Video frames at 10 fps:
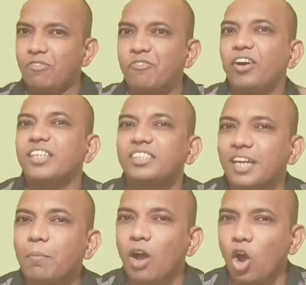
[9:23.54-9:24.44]
Our
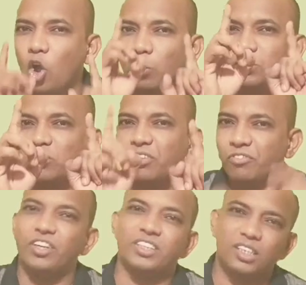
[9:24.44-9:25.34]
first step,
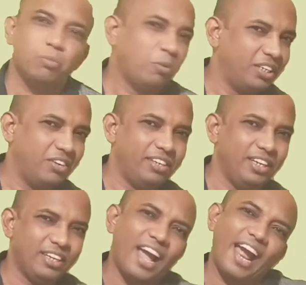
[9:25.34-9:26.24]
observe the first term of the
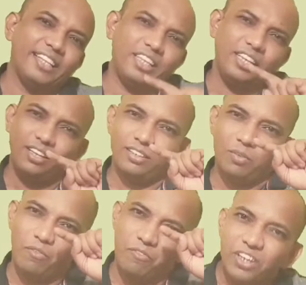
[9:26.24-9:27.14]
dividend and the
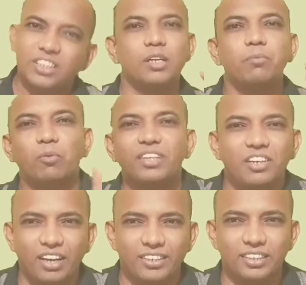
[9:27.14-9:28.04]
first term
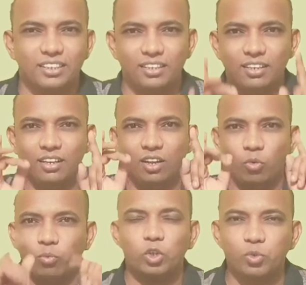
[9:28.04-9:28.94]
of the divisor.
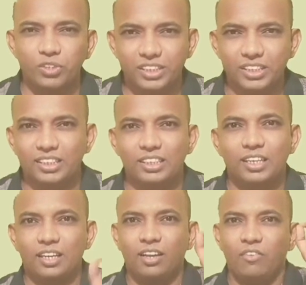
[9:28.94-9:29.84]
What do we
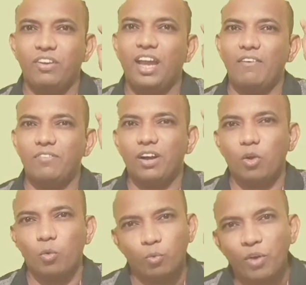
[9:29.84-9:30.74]
see? We
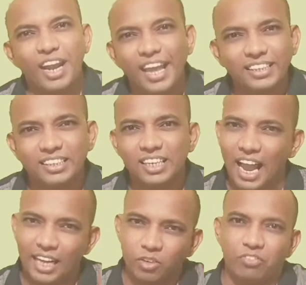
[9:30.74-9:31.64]
have
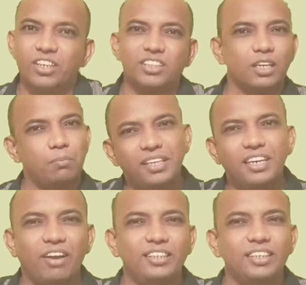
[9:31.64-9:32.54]
1x as a first
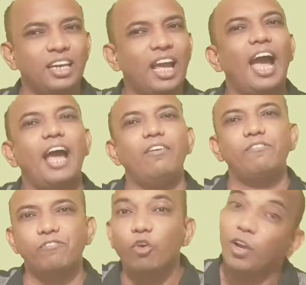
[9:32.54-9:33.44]
term in divisor
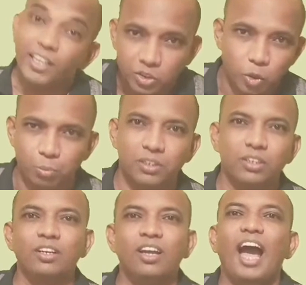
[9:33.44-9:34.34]
and 4x
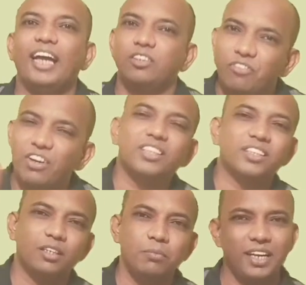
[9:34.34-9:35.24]
cube as a
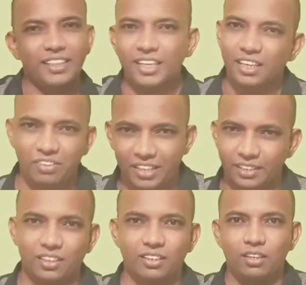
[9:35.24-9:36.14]
first term in the
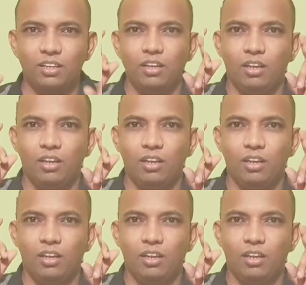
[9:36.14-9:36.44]
dividend.